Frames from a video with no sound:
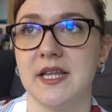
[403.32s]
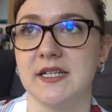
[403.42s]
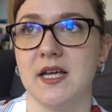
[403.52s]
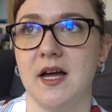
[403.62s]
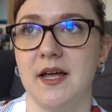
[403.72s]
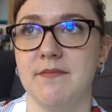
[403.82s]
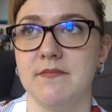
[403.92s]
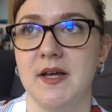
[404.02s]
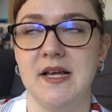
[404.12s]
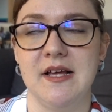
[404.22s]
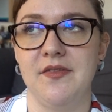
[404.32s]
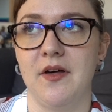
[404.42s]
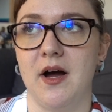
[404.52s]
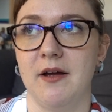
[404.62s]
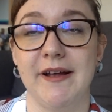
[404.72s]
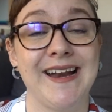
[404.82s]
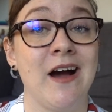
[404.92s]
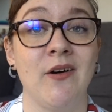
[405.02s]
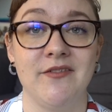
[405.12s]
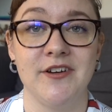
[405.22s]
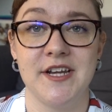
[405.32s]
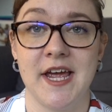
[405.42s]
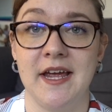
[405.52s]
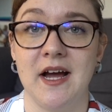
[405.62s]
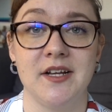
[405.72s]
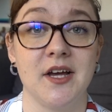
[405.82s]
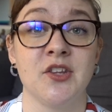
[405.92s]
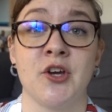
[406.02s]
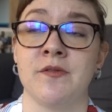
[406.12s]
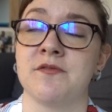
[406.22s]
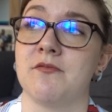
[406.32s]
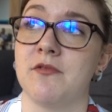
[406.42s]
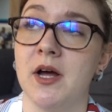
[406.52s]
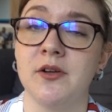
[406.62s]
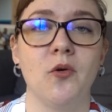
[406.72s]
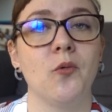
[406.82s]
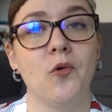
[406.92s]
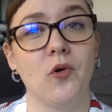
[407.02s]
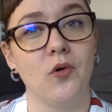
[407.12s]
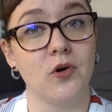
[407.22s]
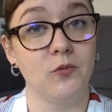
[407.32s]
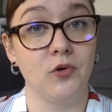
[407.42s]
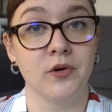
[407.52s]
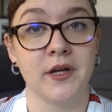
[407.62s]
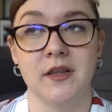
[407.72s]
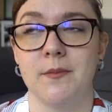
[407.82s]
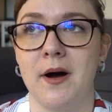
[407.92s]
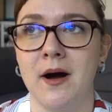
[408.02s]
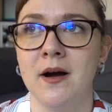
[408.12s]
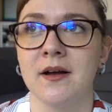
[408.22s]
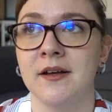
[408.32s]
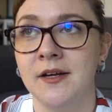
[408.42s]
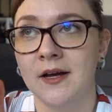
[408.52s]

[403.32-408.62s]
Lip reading: at that time that I went out every day. I'd either go for a run or a walk in the park.